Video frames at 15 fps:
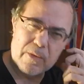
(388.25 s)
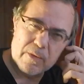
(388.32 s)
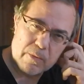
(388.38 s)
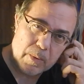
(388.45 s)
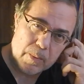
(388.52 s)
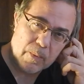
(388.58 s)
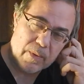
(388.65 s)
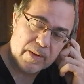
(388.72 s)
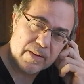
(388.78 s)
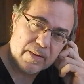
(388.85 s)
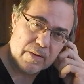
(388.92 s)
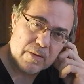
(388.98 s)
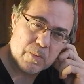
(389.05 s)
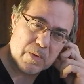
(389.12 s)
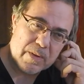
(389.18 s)
So we went
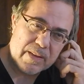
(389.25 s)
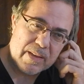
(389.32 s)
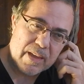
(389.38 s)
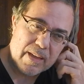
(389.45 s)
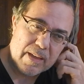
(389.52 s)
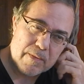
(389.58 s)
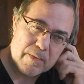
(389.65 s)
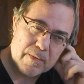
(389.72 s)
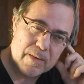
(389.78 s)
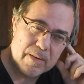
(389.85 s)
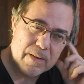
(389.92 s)
into this one cave.